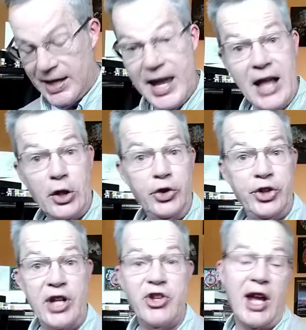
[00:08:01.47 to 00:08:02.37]
yeah, Los
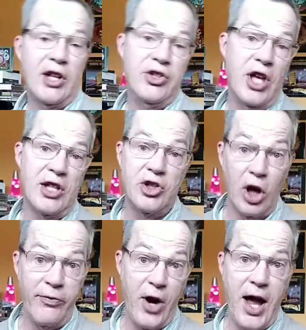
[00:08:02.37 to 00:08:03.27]
Straitjackets,
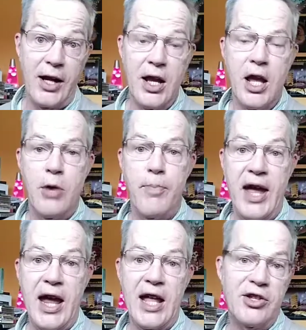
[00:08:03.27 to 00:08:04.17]
surf rock
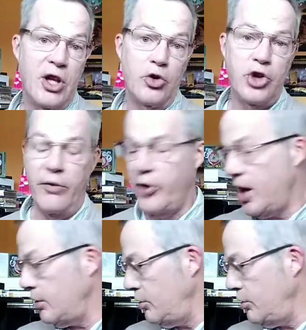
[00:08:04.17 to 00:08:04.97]
band, so surf rock